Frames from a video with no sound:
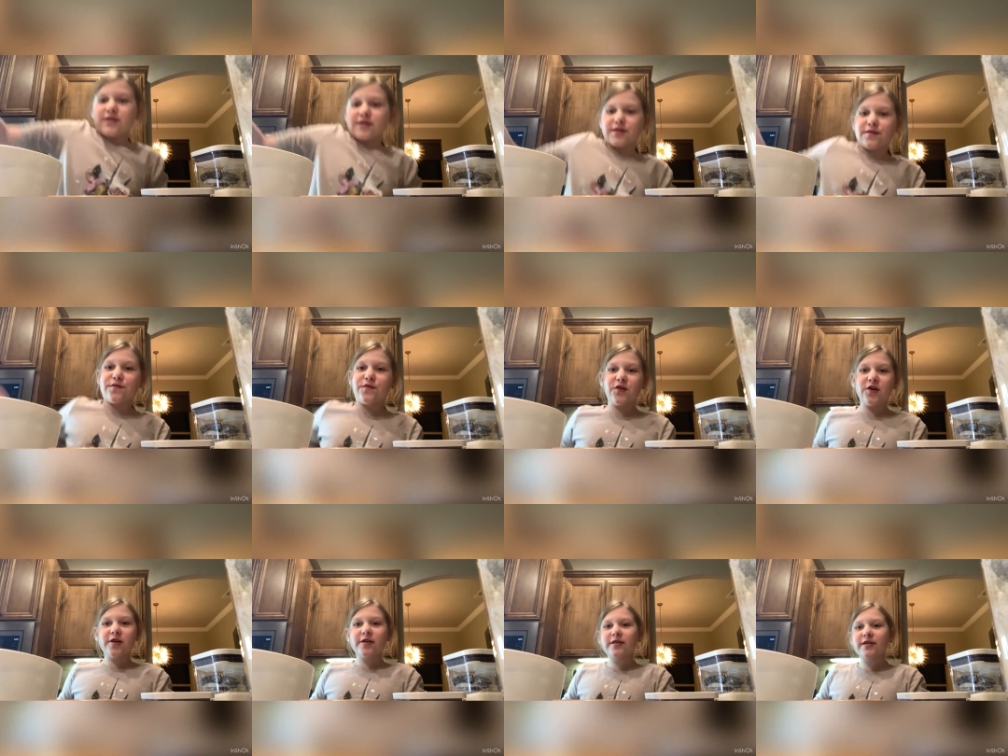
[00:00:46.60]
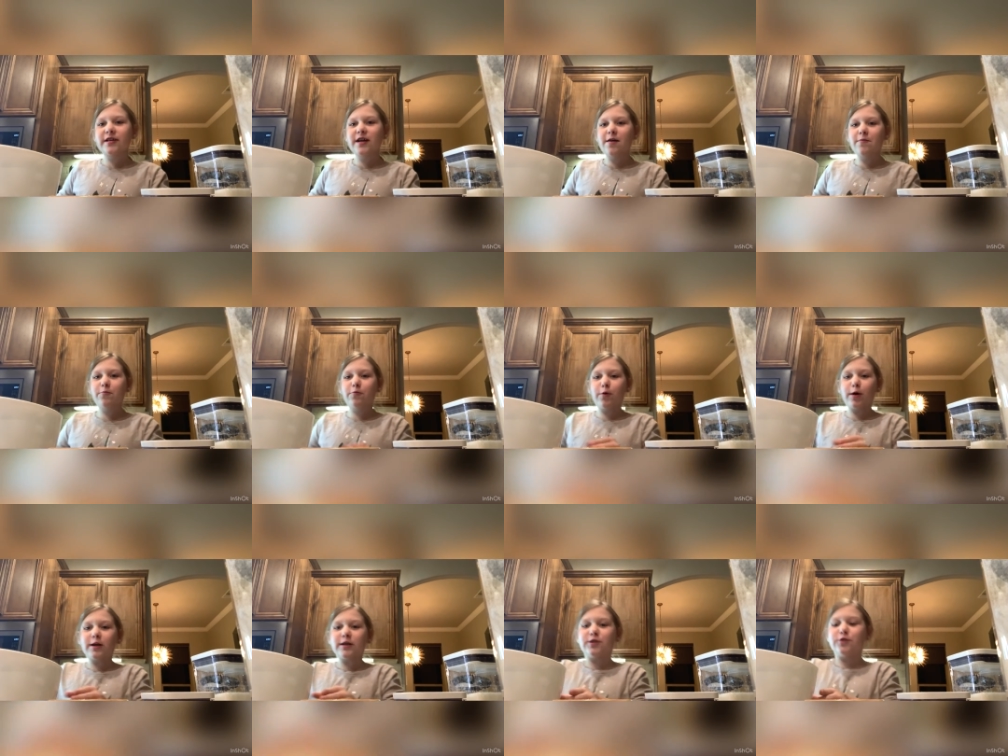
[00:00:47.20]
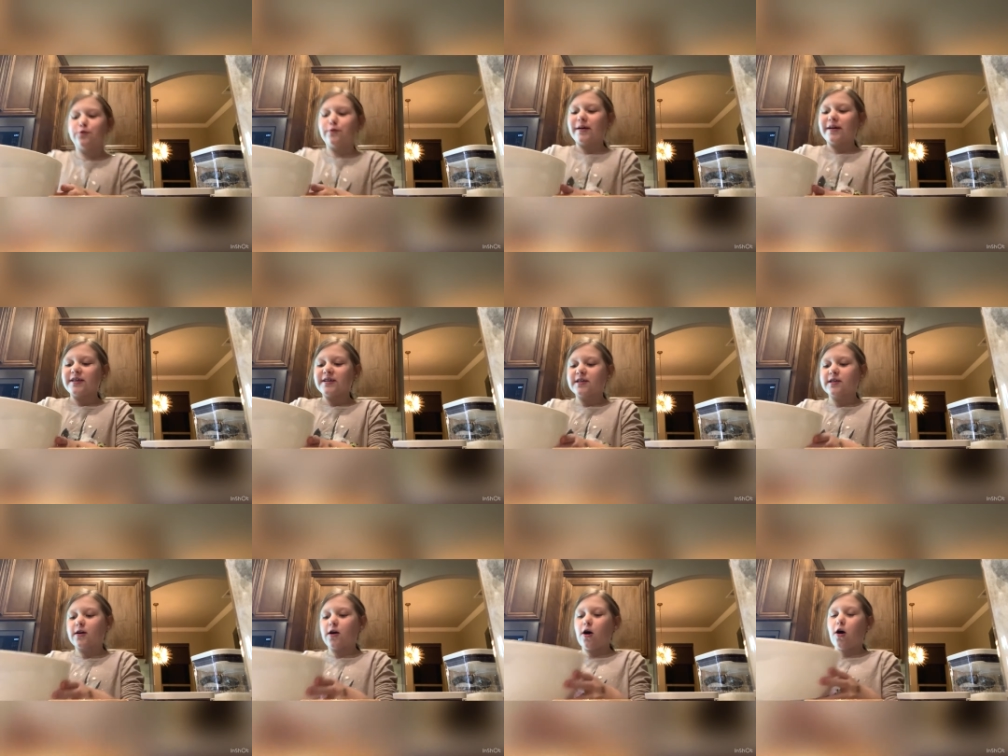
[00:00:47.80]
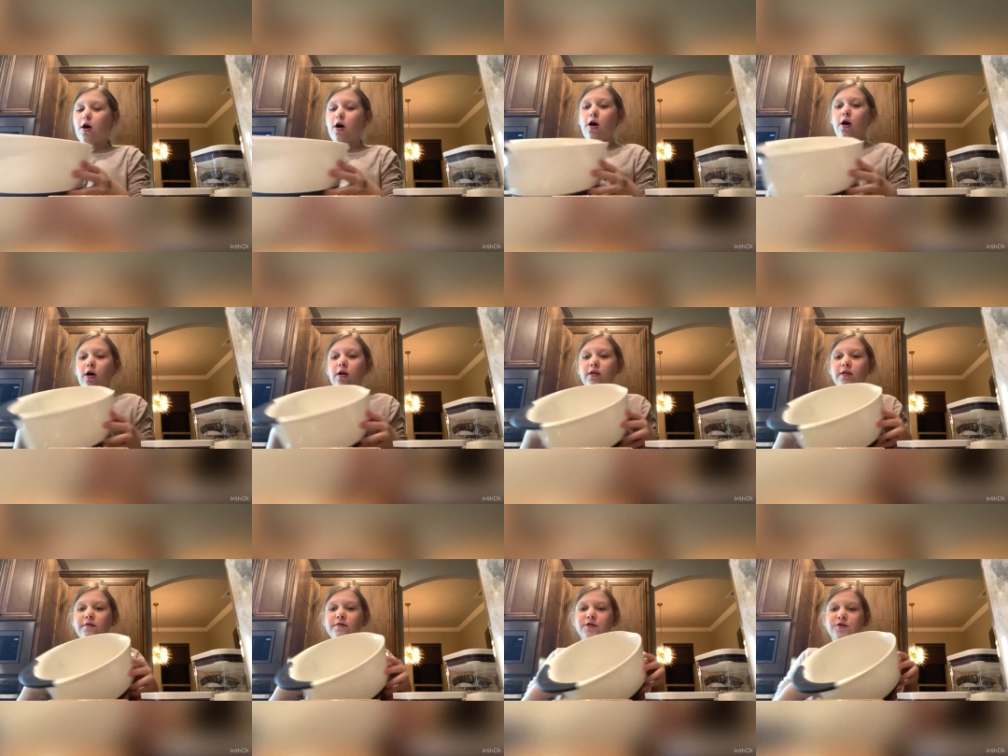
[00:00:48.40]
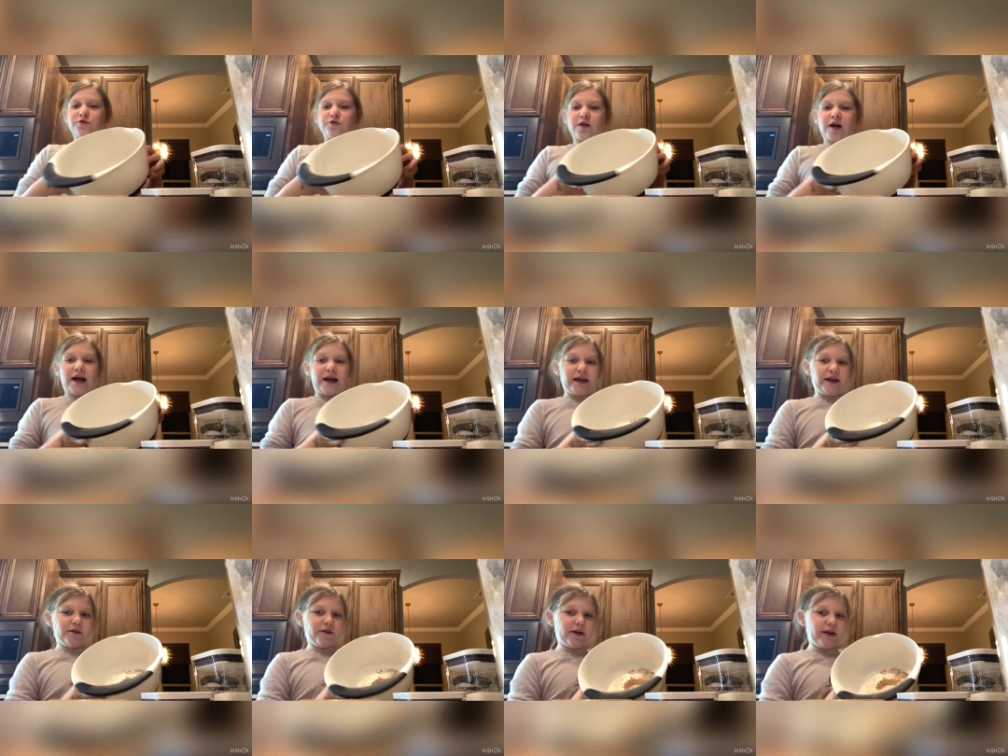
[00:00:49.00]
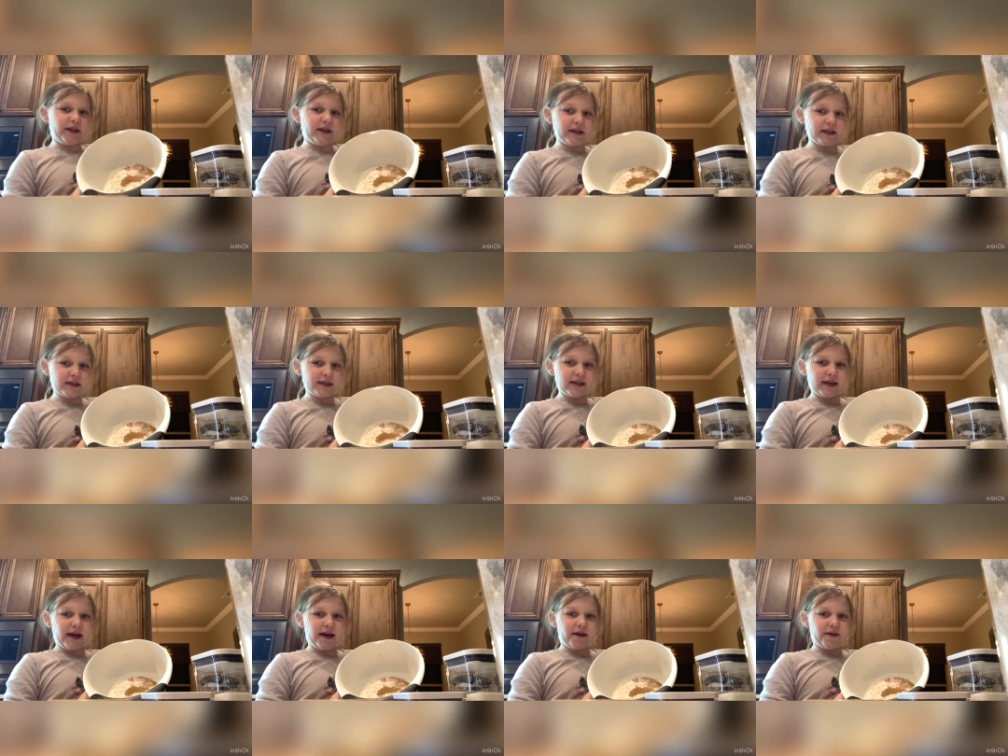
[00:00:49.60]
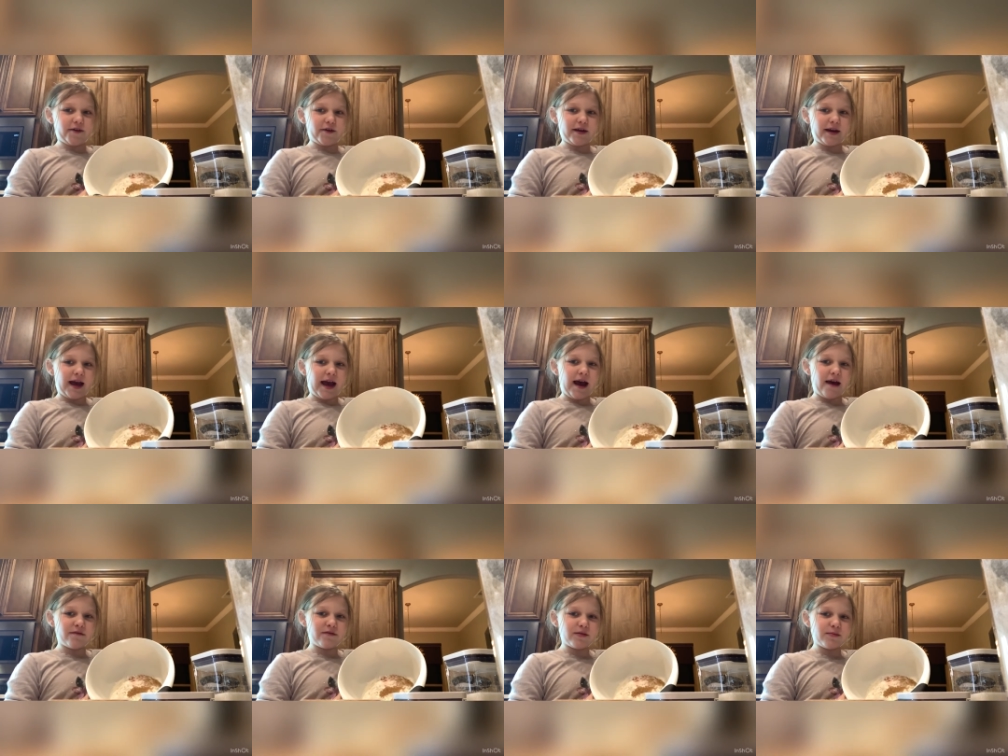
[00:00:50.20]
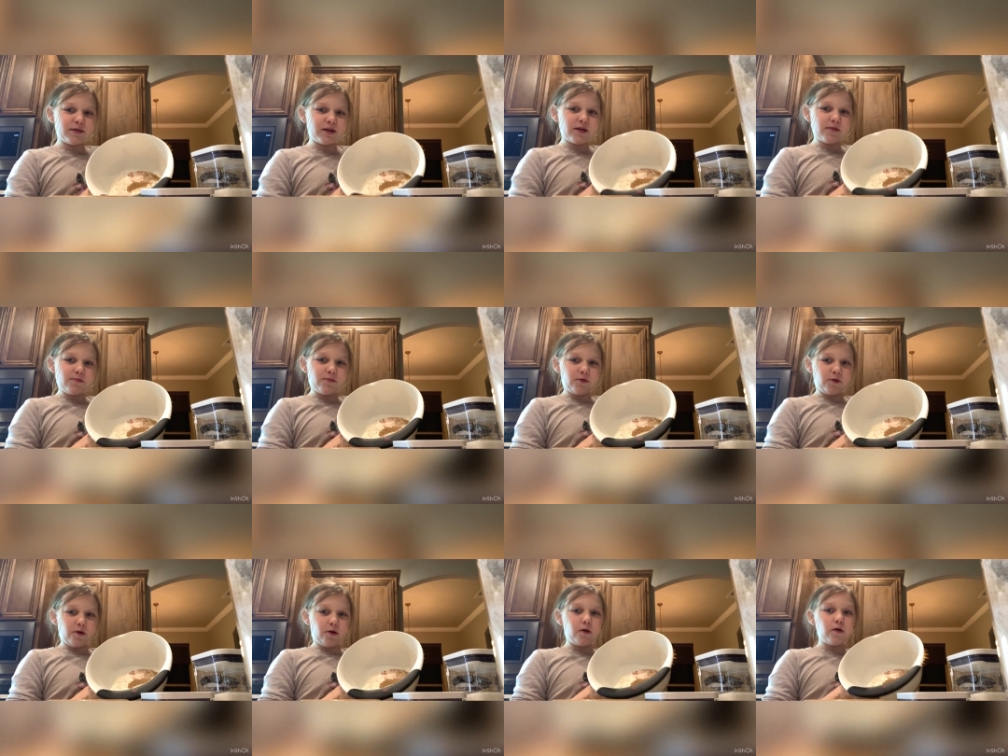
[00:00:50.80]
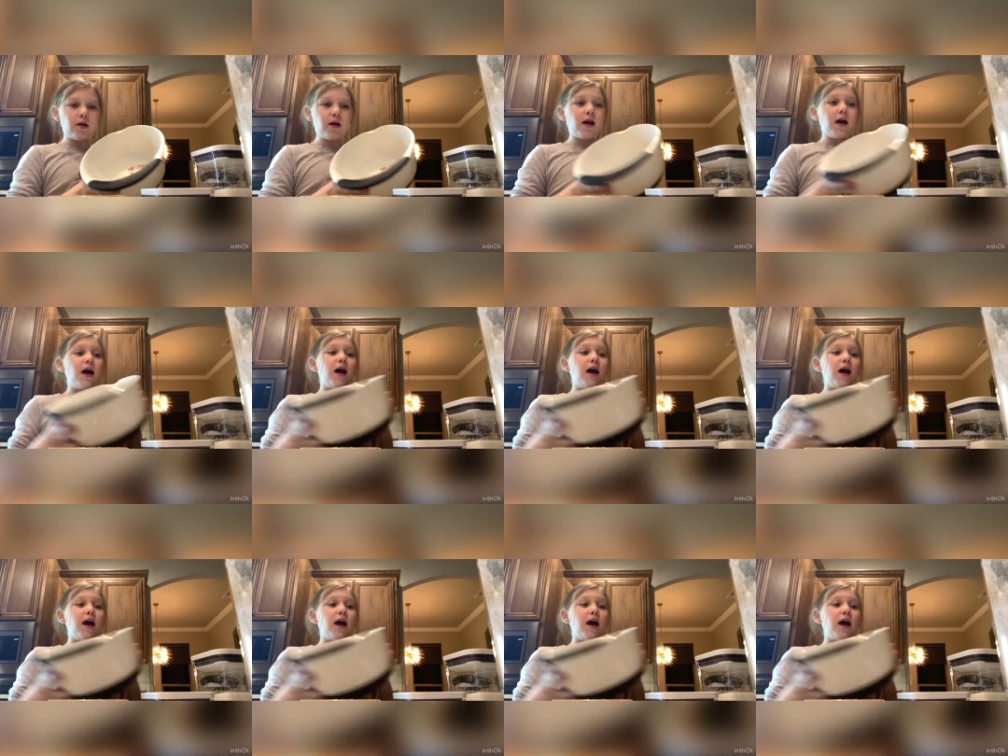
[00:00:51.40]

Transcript: the first step was you whisk all of the dry ingredients together and I have them in a bowl.